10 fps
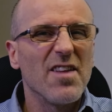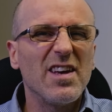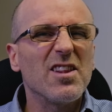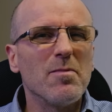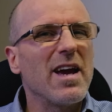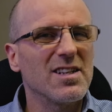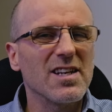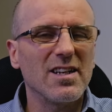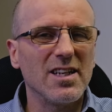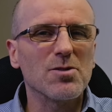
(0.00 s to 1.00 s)
They're the main
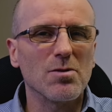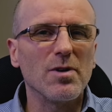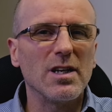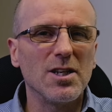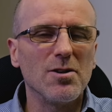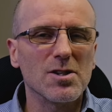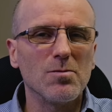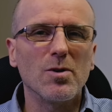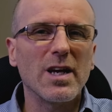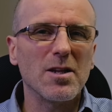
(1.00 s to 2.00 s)
techniques we're really
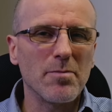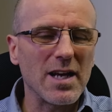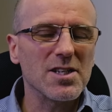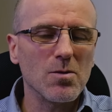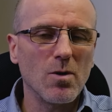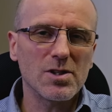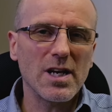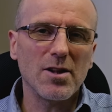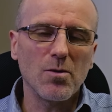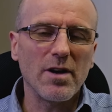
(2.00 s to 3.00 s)
using. We'll get the basic ones
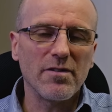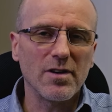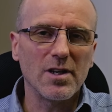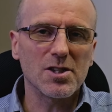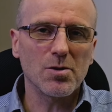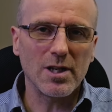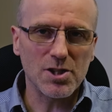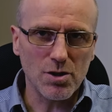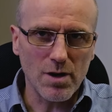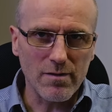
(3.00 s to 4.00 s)
out the way first to
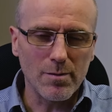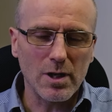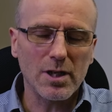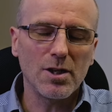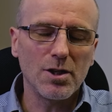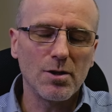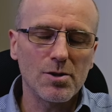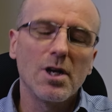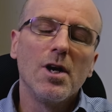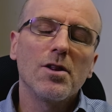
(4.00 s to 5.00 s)
ensure everybody can
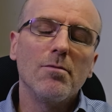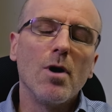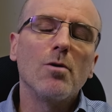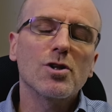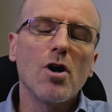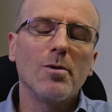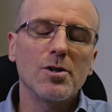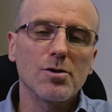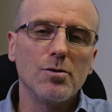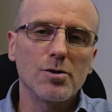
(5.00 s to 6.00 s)
use the most common
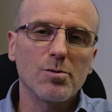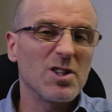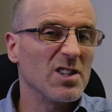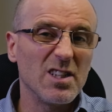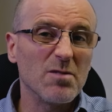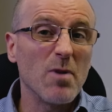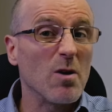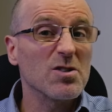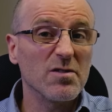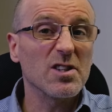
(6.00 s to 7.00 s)
tools which are needed
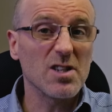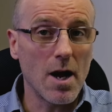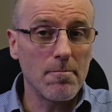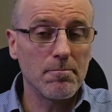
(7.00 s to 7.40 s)
most of the time.